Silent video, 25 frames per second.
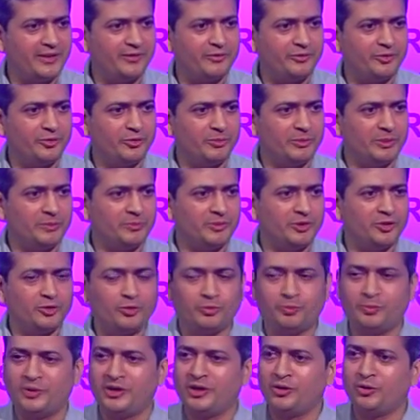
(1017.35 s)
If you remember, the
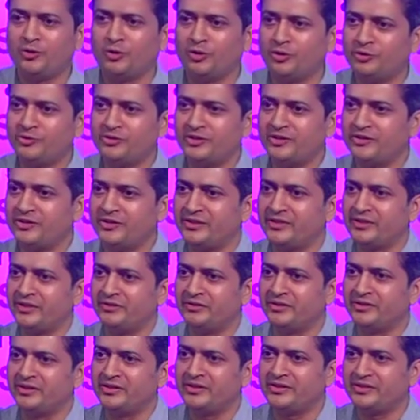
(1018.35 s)
rupee had gone to
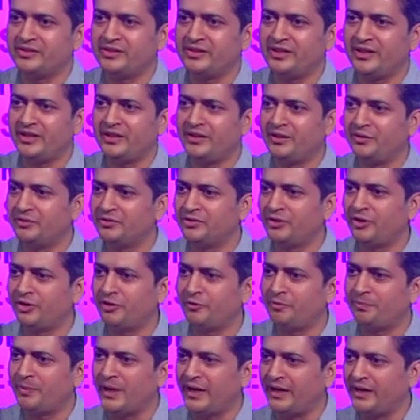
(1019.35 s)
67, 68. There was a lot
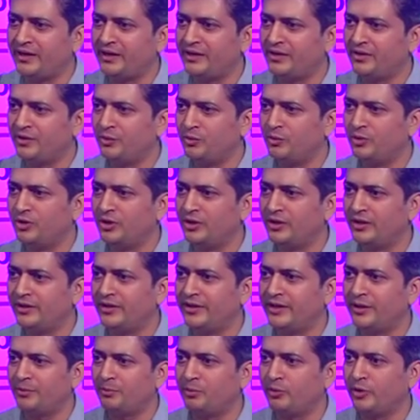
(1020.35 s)
of panic in the world at
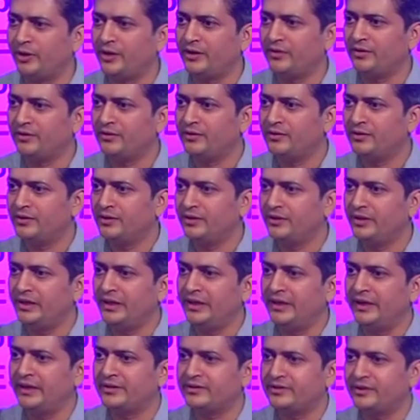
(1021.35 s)
that point. The
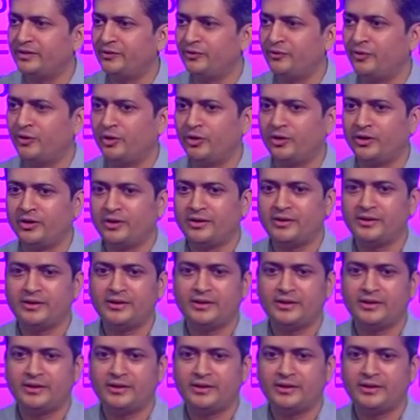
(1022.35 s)
index had fallen.